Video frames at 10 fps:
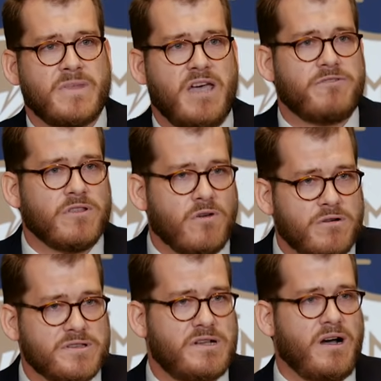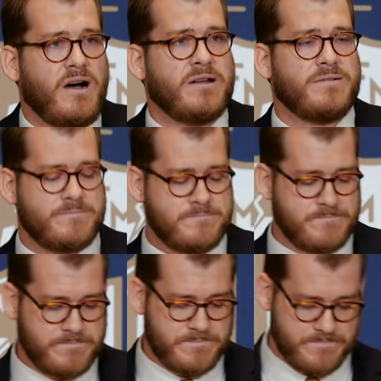If the Lord is God,
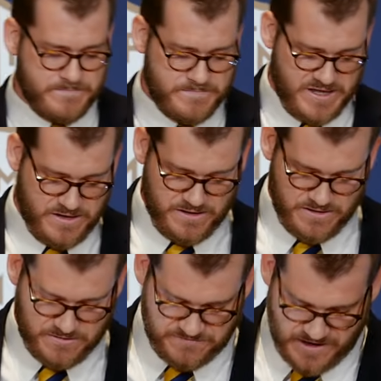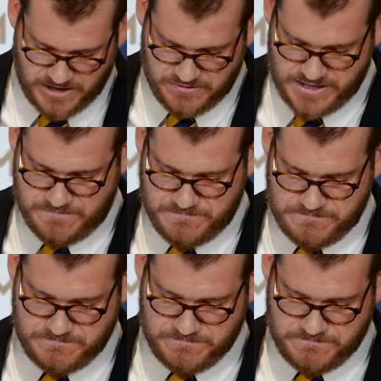then follow him.